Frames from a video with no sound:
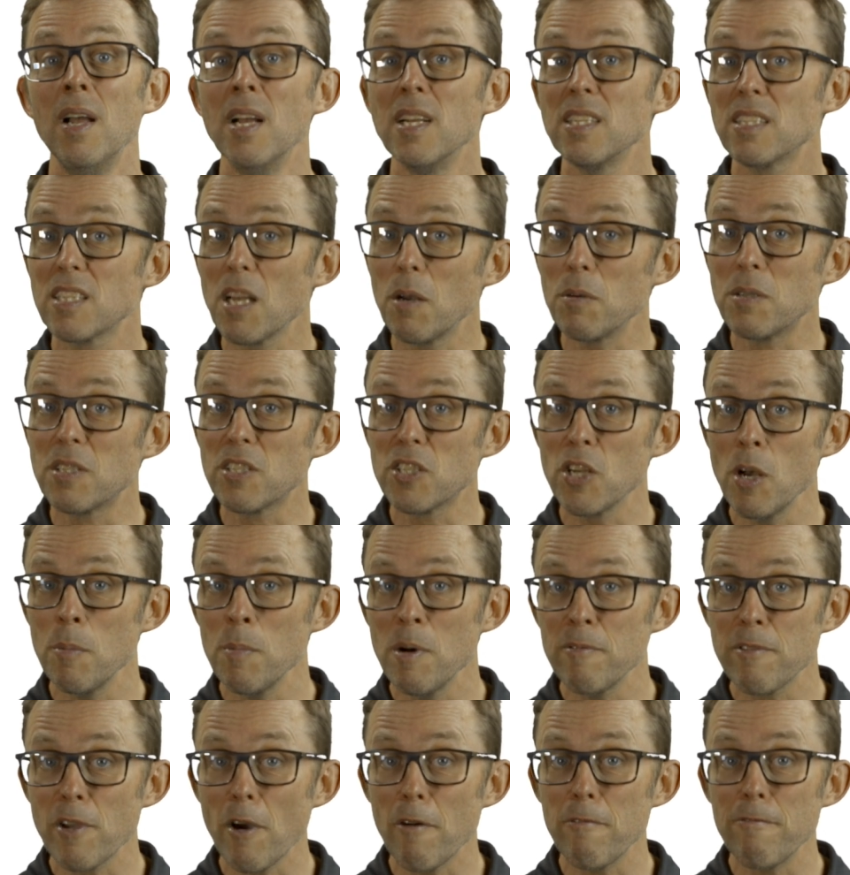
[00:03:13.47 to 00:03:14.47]
So some
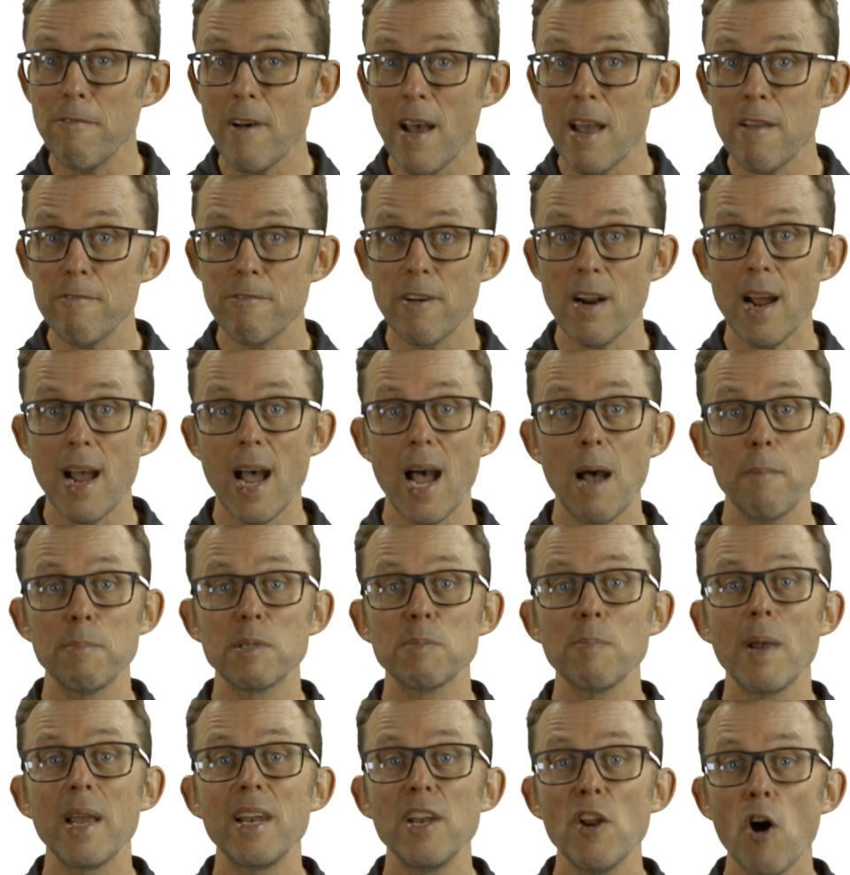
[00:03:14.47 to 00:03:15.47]
of your favorite
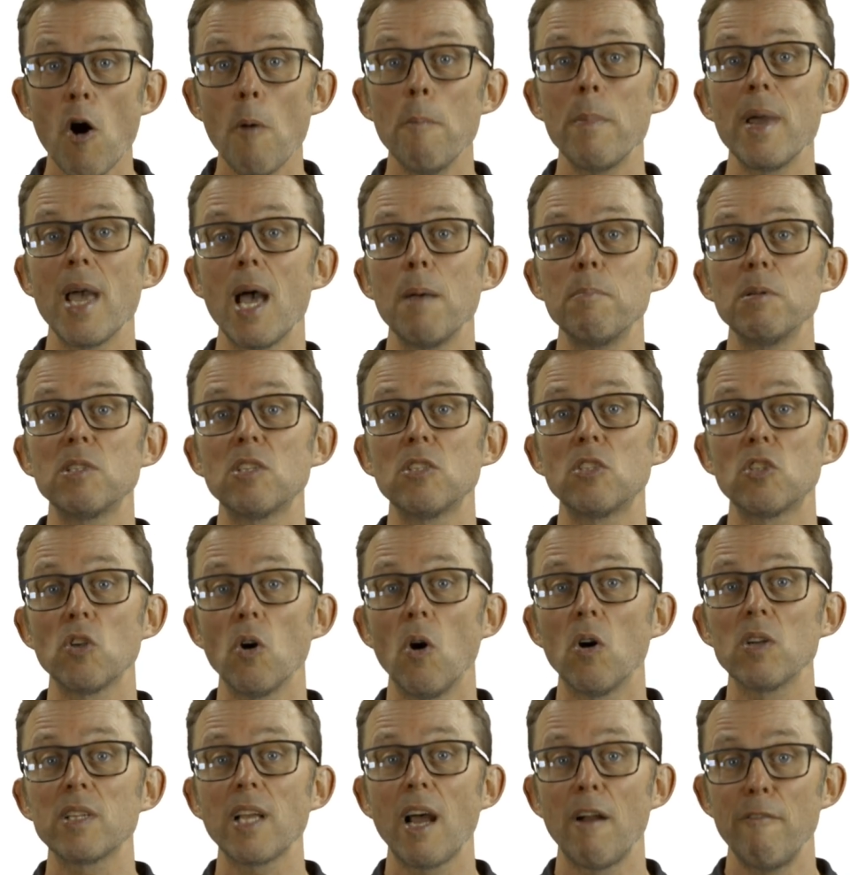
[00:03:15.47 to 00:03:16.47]
apps may not be able to
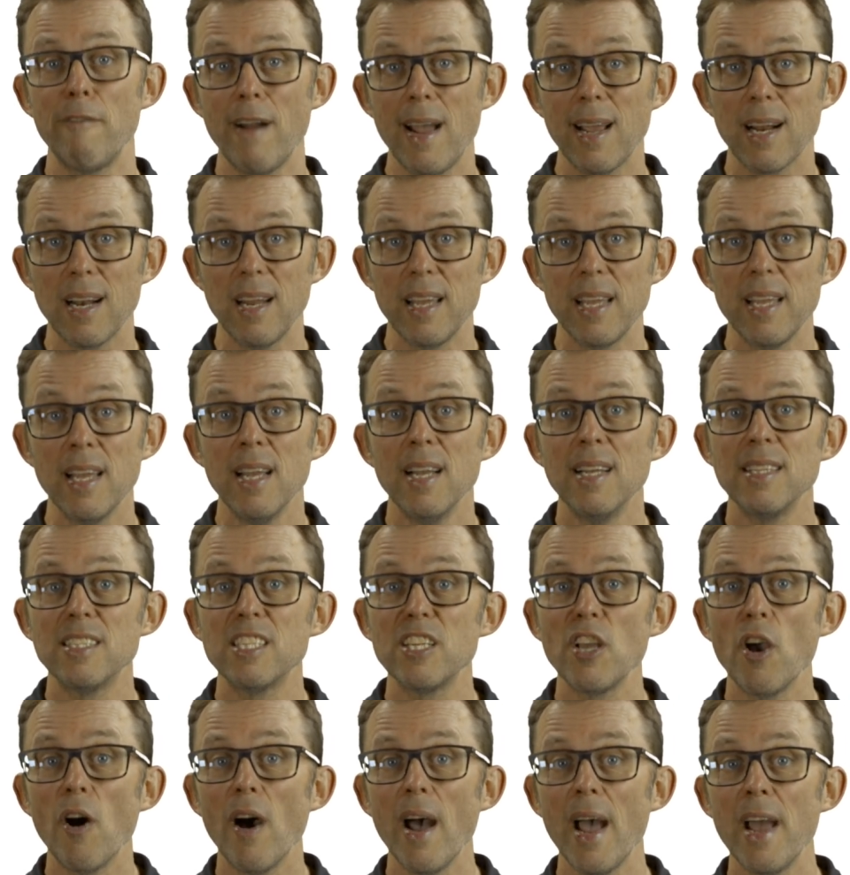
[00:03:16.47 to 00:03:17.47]
talk directly
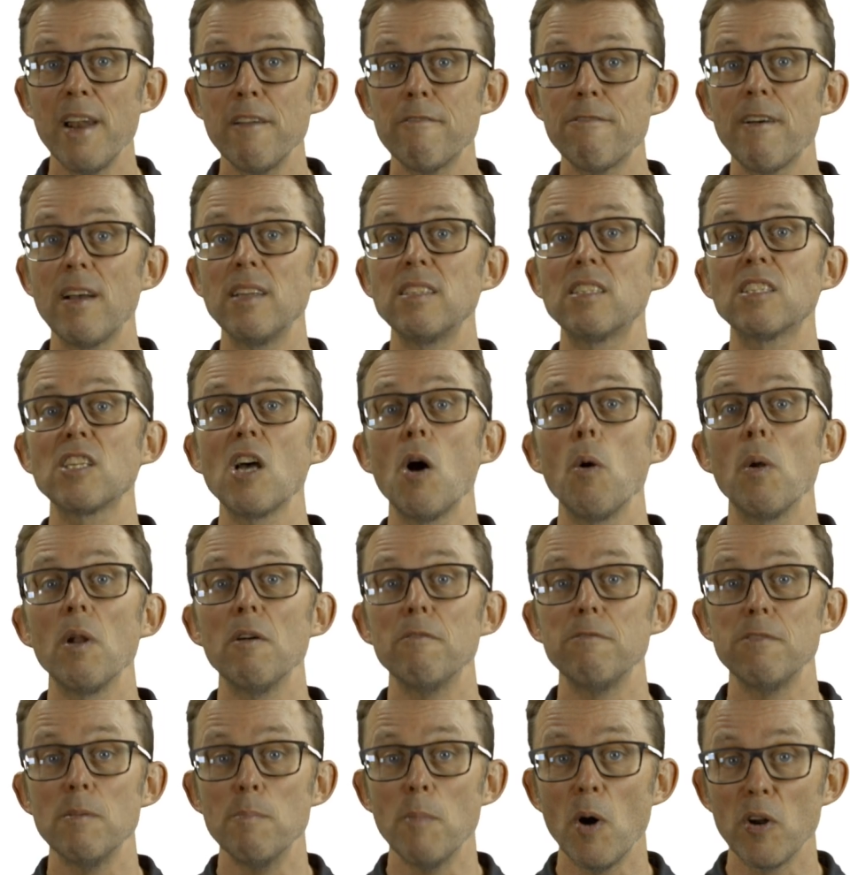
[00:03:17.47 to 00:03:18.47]
to your Enphase Solar
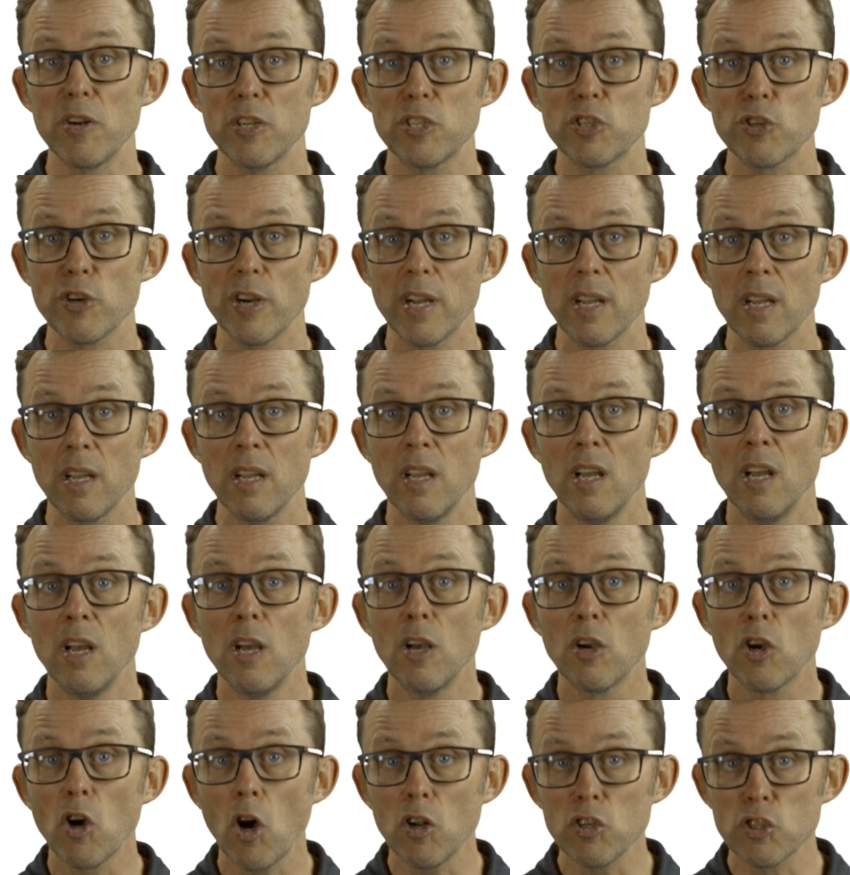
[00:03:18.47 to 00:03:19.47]
for monitoring,
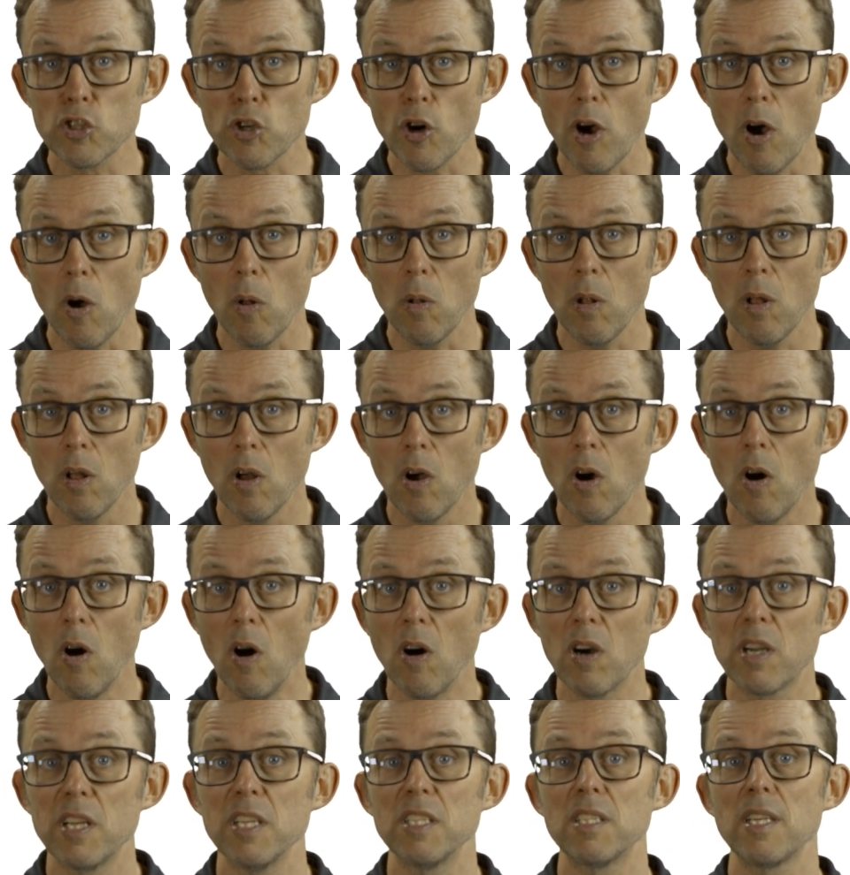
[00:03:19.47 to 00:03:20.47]
control,
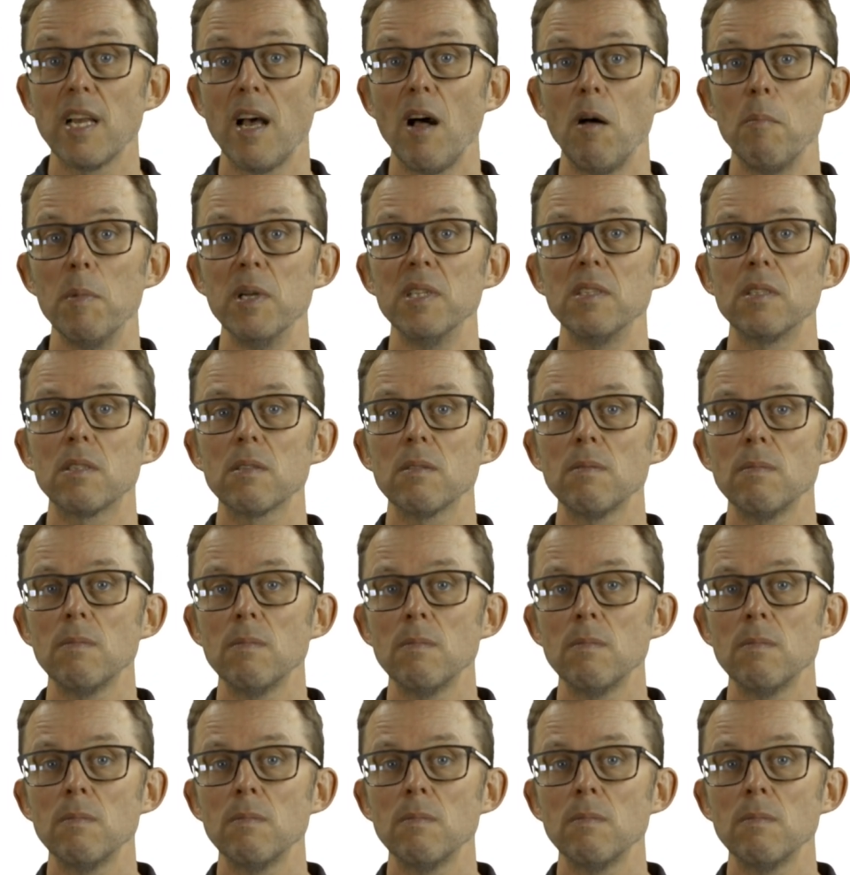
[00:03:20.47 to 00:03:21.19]
or curtailment.